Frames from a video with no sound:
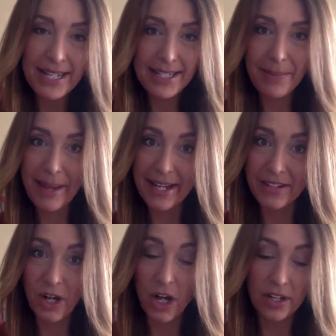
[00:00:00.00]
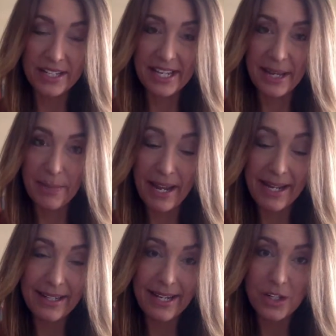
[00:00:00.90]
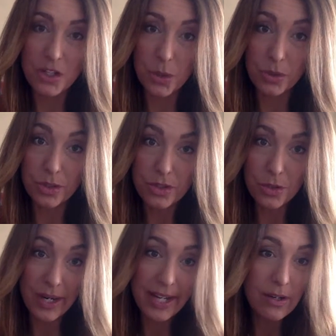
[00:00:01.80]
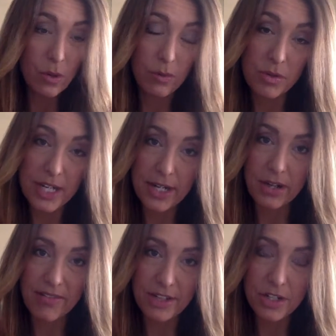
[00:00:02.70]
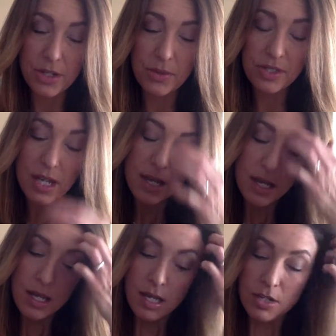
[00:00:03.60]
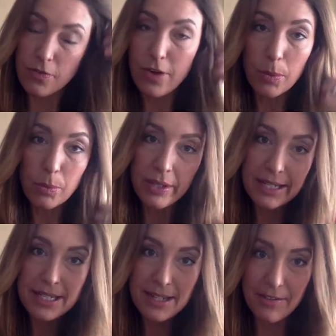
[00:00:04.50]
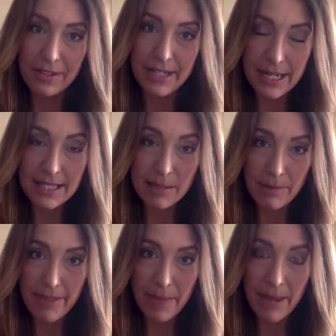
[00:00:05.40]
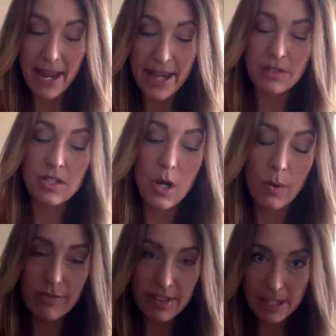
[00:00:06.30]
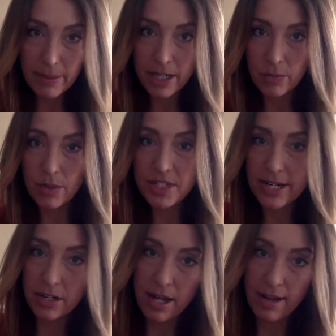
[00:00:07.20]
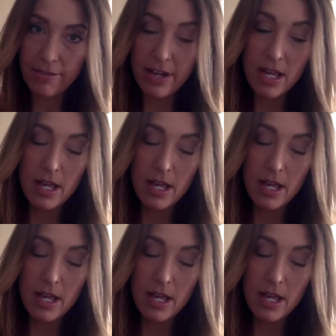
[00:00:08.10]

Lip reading: any knee pain at all, any hip pain, any shoulder joint or rotator cuff issues, foam rolling can definitely ease some of that pain. So if you think about your rotator cuff,